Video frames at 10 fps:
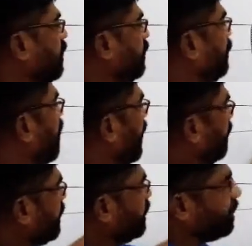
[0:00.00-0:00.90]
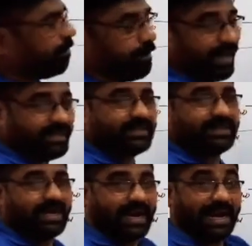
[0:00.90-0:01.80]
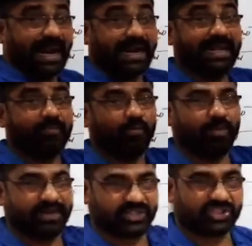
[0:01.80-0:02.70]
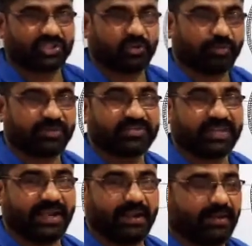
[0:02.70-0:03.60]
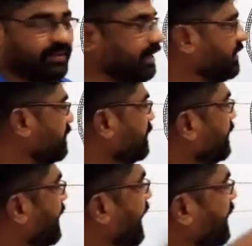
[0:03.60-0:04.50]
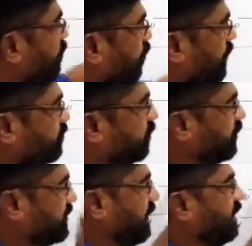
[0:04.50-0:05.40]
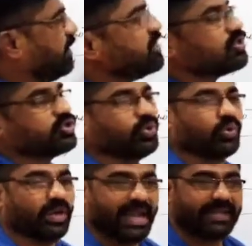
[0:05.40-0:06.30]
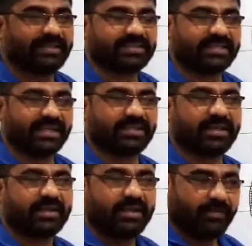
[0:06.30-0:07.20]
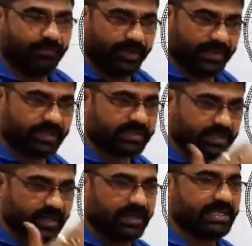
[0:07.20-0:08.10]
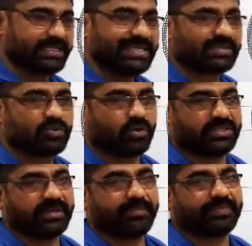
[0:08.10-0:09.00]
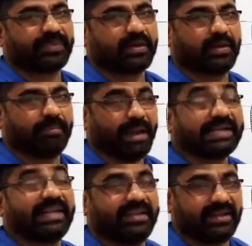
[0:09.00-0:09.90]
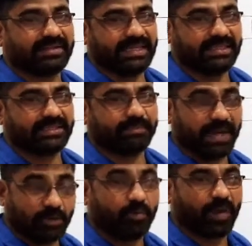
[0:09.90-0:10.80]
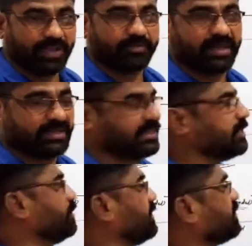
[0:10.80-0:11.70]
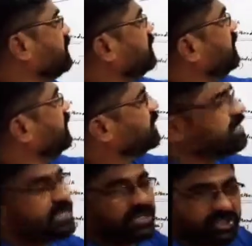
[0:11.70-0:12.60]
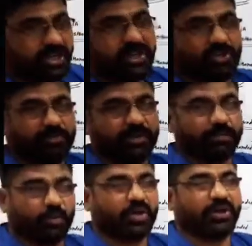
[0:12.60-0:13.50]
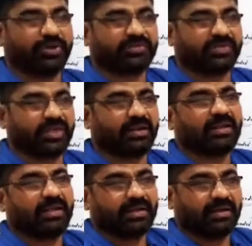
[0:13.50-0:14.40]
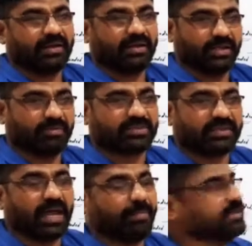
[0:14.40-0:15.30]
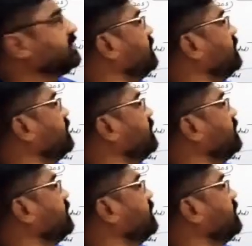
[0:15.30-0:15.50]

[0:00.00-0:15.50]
formed by the gliding movements of the cell. That is the gliding movements of the cell. So like this, there is a various disease causing bacteria, that is the mycoplasmas. As far as concerned in the study of the prokaryotic cell in our syllabus,